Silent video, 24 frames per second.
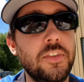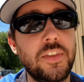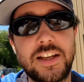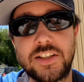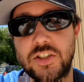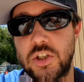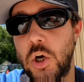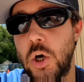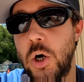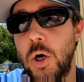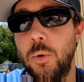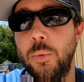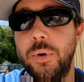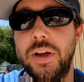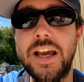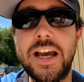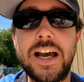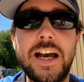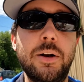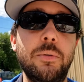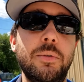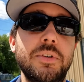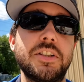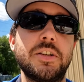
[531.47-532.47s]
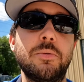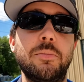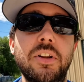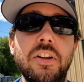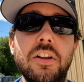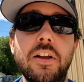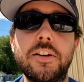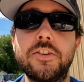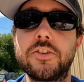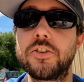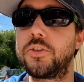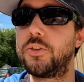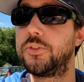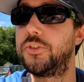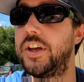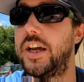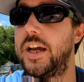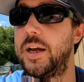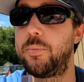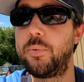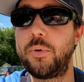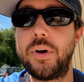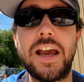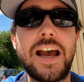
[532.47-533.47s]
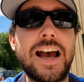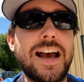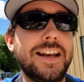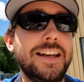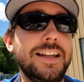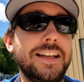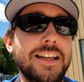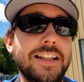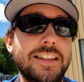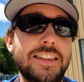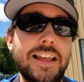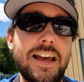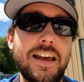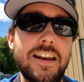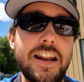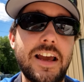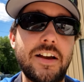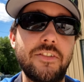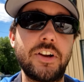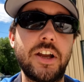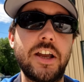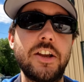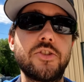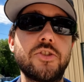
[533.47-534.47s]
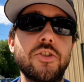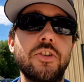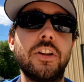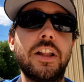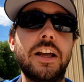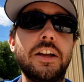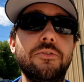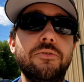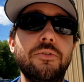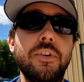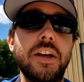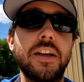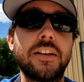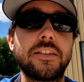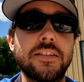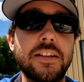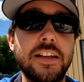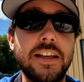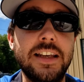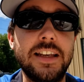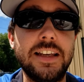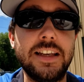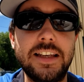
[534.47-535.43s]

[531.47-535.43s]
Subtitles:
that's all we had was some electrical tape, we had to get that navigational light fixed.